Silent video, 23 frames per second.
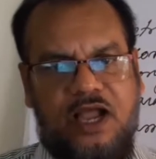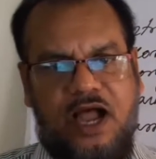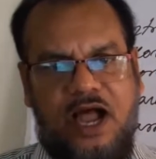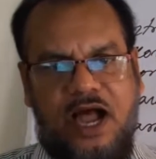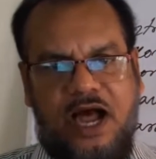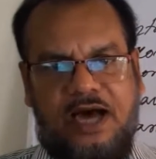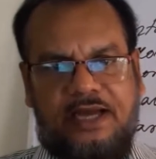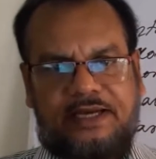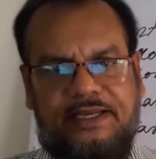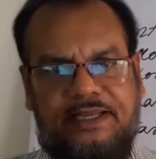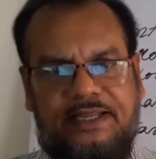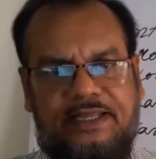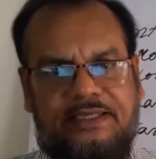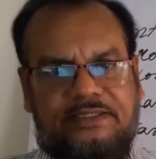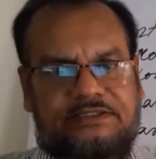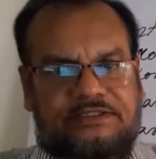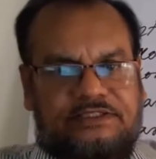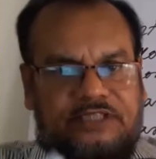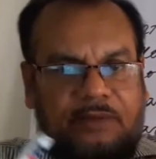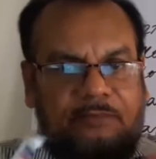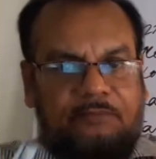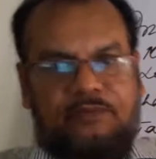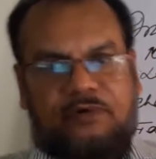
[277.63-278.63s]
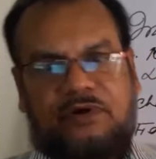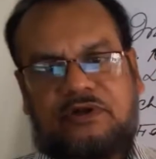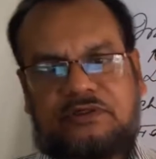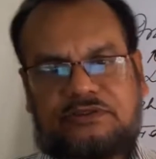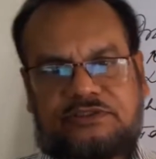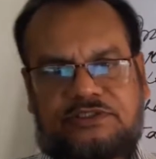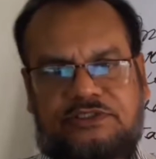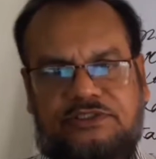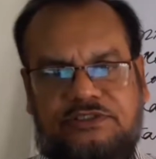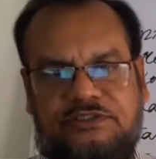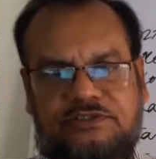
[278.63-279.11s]
are
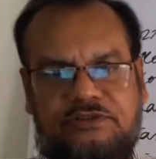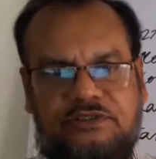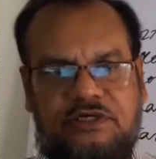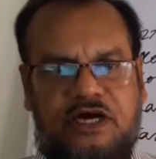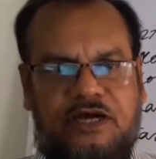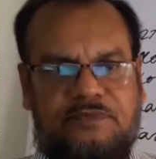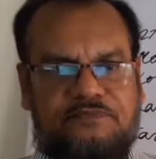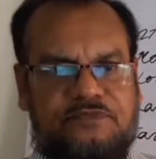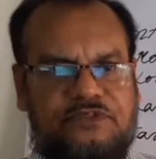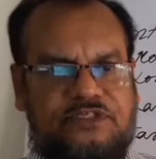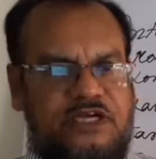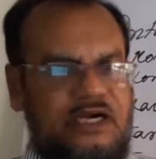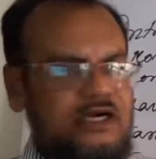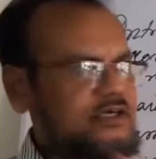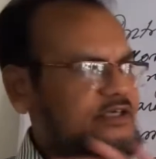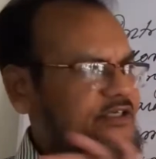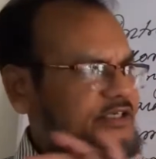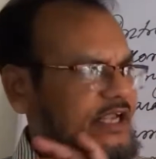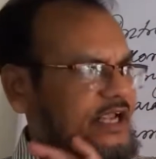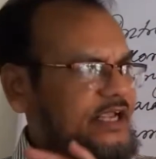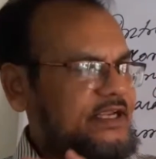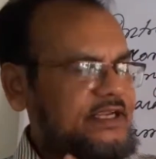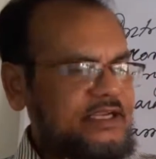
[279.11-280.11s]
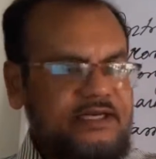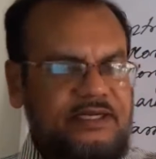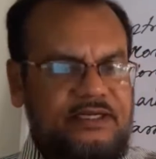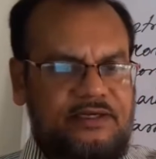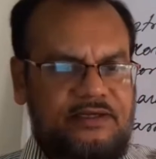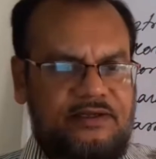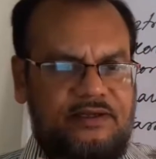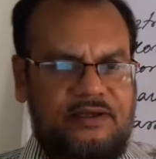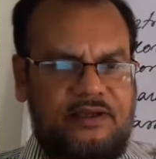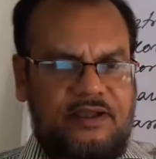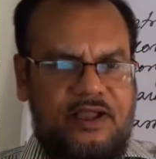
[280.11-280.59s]
examples of
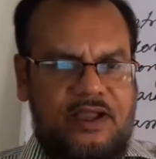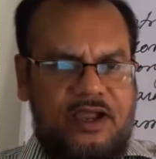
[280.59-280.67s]
certain